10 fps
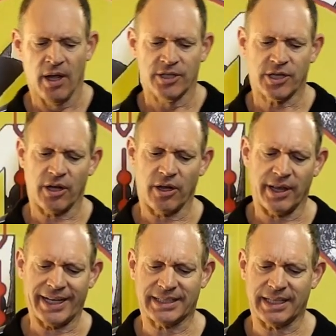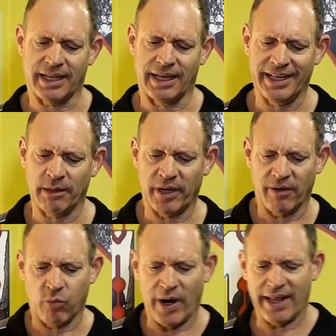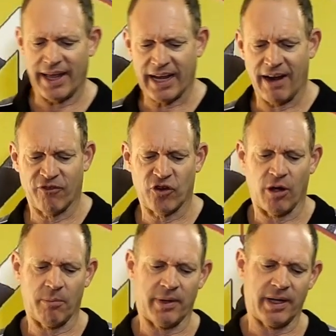So that's a little bit of where they come from